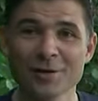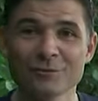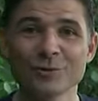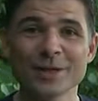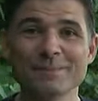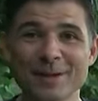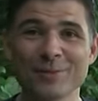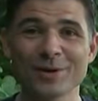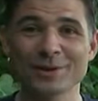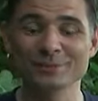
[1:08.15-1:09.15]
Really big
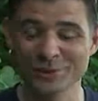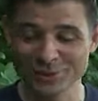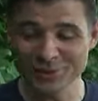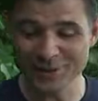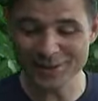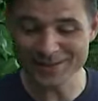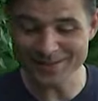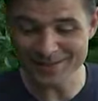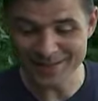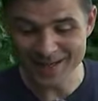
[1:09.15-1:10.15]
welcome to you
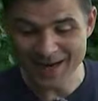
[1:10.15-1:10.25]
guys.